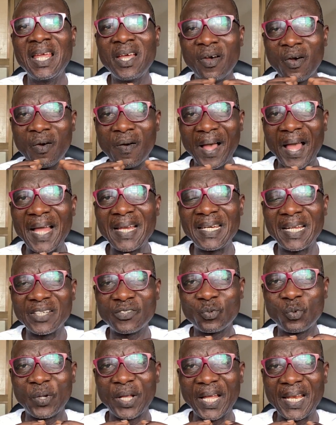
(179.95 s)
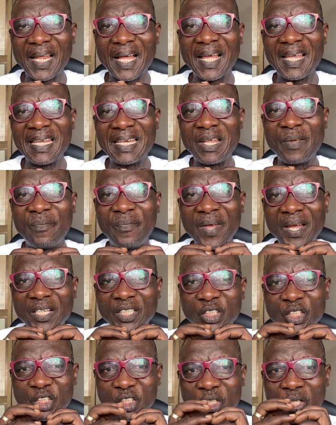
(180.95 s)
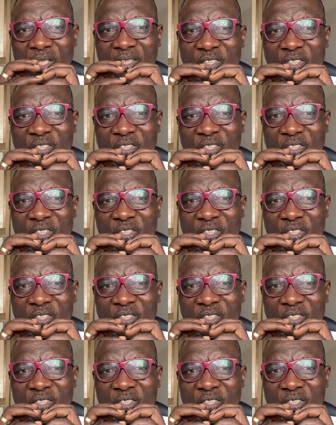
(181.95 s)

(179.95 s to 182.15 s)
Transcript: or ideas together in a very short,